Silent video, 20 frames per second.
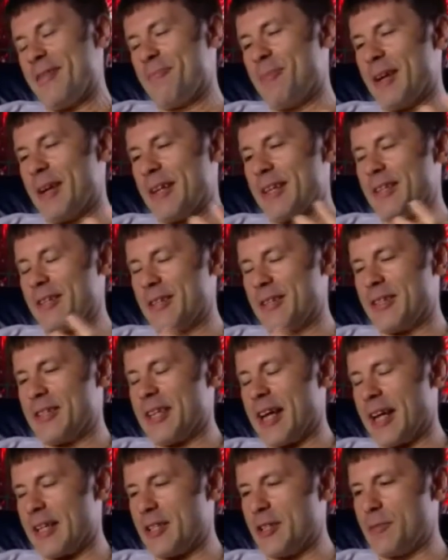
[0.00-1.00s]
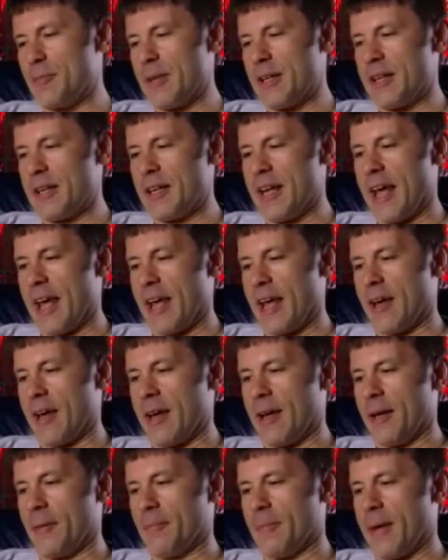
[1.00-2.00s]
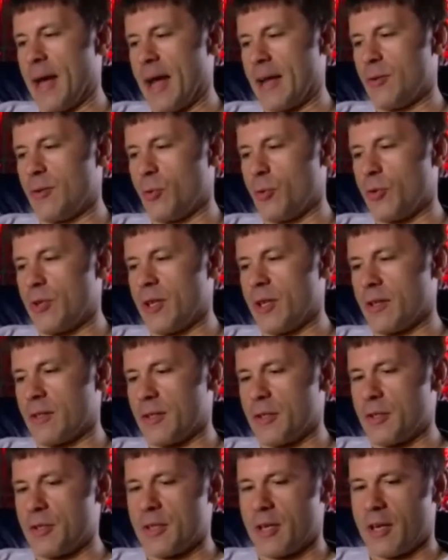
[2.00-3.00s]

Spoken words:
But Tattooed Millionaire and All the Young Dudes,